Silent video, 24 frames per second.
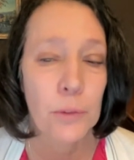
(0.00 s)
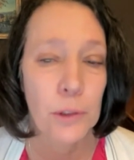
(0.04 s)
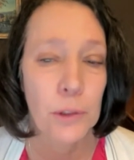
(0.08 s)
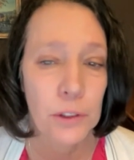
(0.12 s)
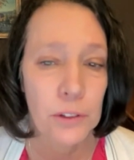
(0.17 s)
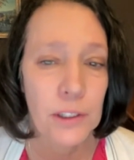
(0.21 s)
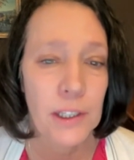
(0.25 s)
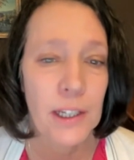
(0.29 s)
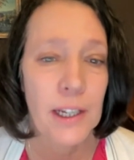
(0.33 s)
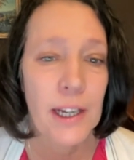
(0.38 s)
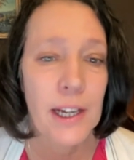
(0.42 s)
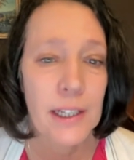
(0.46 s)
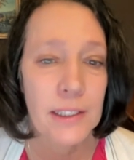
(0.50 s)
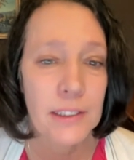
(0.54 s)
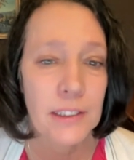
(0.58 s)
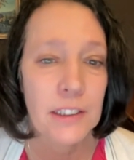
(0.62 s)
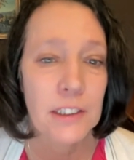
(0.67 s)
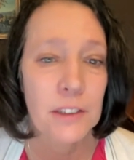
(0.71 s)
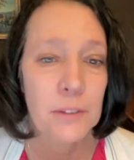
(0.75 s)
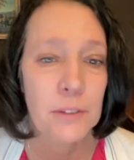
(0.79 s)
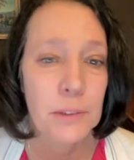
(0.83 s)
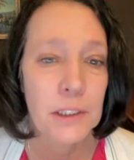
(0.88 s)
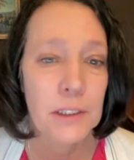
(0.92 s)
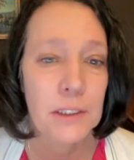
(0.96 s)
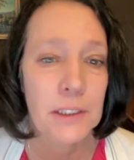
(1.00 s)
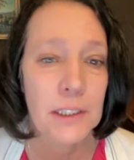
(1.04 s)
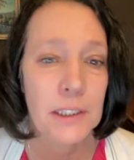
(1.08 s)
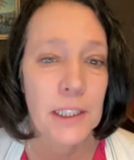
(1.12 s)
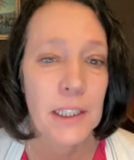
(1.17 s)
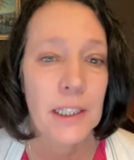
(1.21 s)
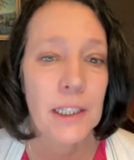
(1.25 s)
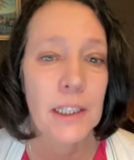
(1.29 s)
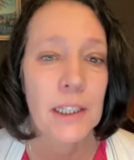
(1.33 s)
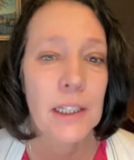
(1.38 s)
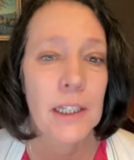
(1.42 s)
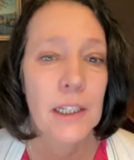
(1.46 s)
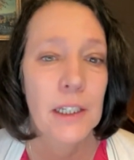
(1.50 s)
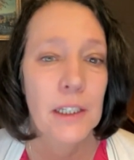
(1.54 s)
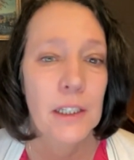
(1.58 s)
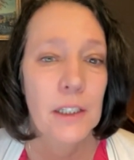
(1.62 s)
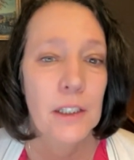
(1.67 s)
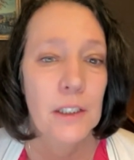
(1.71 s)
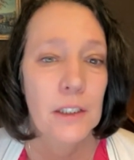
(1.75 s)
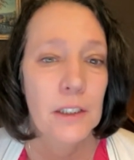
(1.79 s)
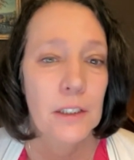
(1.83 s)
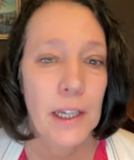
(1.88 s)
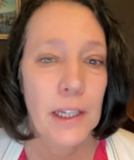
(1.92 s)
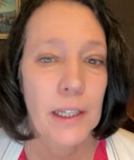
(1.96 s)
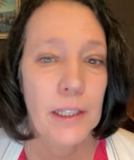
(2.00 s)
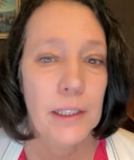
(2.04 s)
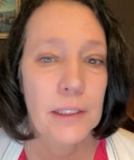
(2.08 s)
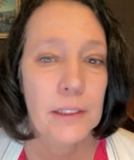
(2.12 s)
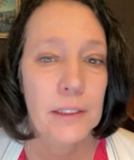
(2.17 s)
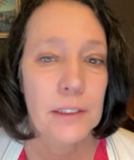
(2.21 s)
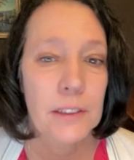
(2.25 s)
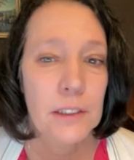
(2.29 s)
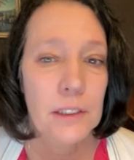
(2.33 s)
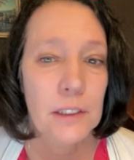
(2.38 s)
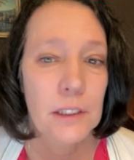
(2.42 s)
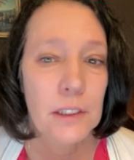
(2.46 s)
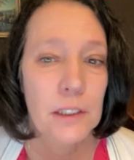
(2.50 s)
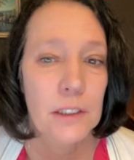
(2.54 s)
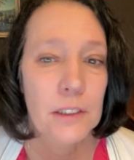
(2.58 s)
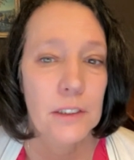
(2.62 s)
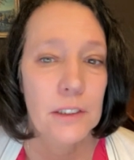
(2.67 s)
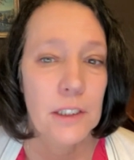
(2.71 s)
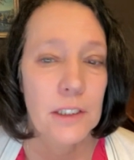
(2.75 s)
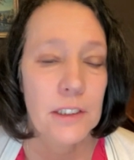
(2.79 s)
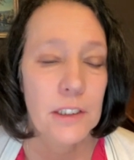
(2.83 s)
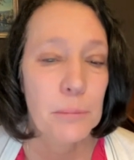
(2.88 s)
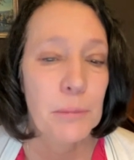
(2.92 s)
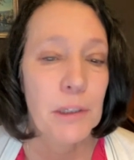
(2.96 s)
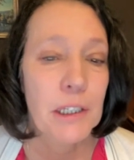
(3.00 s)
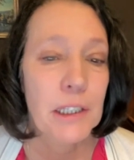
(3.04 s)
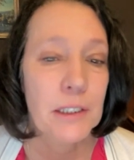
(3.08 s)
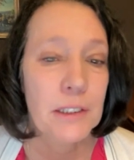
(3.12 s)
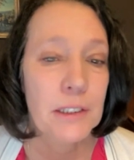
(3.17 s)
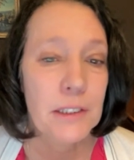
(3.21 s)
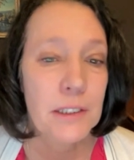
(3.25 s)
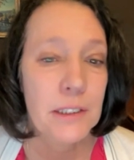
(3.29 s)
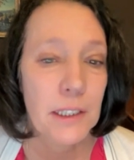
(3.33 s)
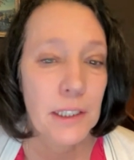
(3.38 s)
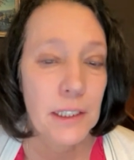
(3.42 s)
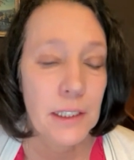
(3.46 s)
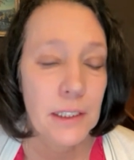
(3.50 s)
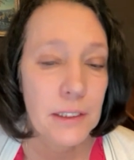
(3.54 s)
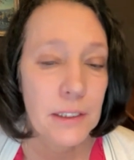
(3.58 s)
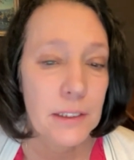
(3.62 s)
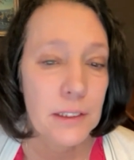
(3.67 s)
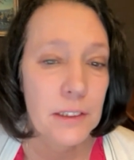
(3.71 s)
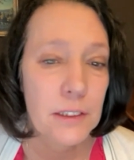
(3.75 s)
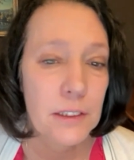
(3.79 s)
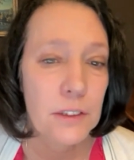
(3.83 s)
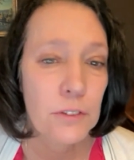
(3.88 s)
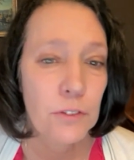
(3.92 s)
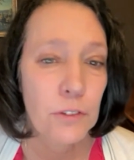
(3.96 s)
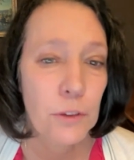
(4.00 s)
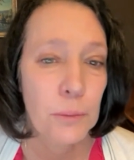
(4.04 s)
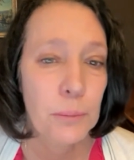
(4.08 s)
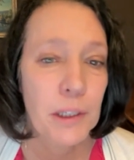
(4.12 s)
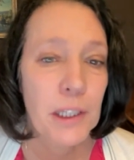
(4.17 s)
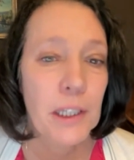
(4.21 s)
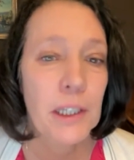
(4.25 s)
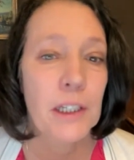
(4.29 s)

What are they asking me to take? And does it make sense for me?